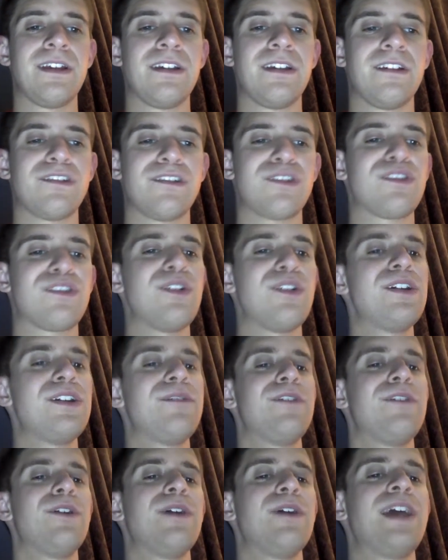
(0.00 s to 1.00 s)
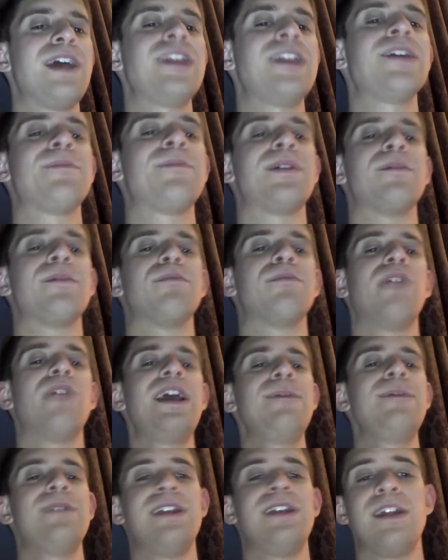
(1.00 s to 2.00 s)
So Sonya Deville ended up
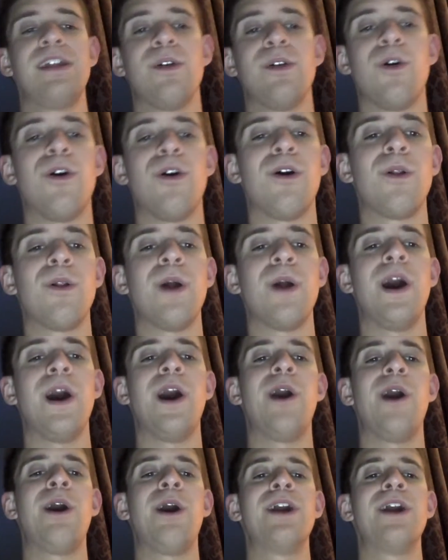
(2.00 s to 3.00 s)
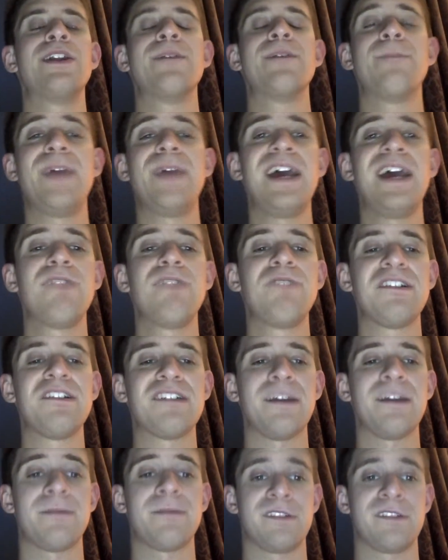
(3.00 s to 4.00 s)
blaming it all on bad
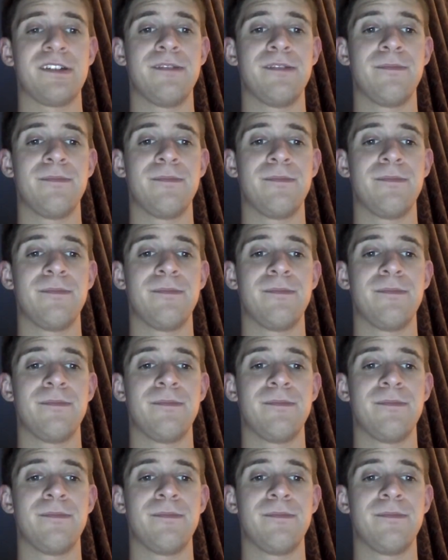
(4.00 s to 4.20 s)
reception.